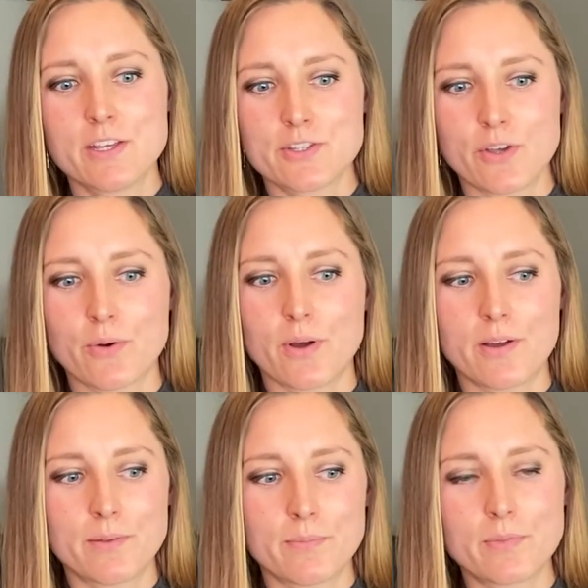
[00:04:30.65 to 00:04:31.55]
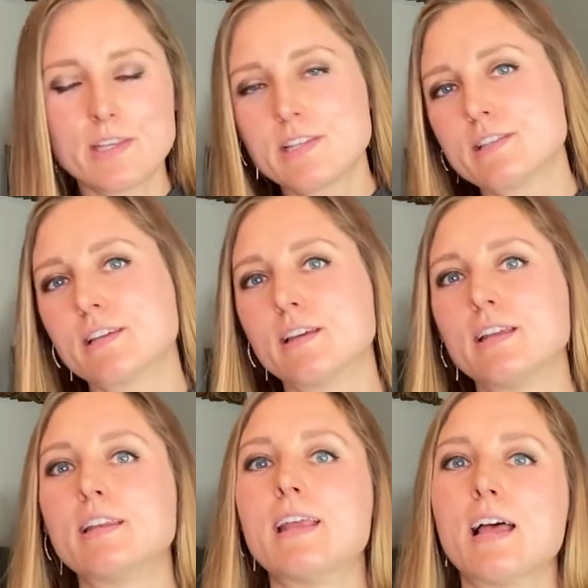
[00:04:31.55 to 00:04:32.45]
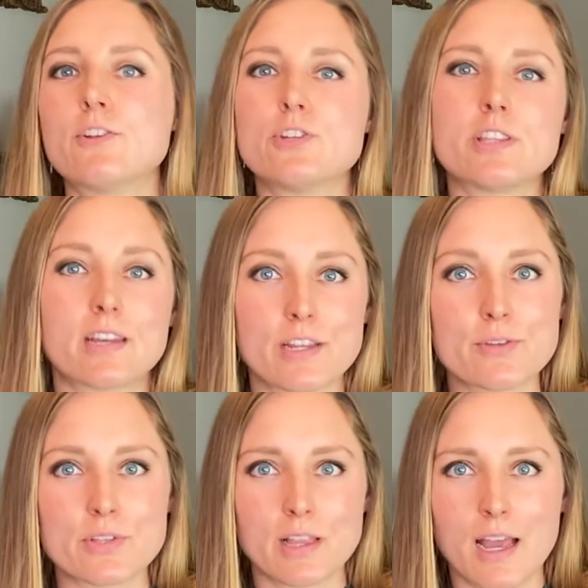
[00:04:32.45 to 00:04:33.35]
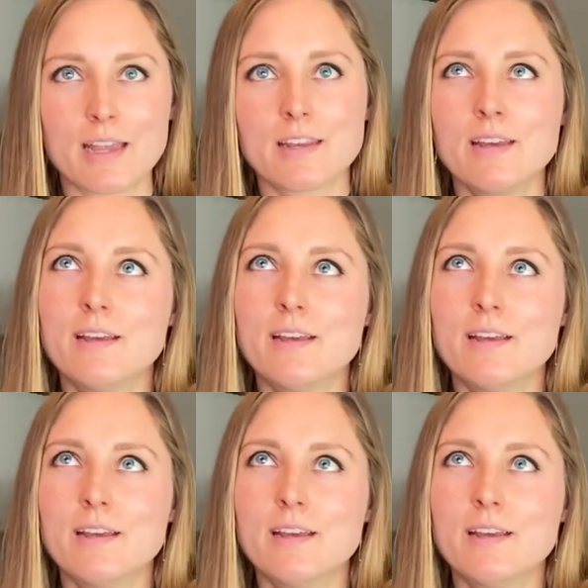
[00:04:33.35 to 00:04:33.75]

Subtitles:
So this is an analogy that I use a lot.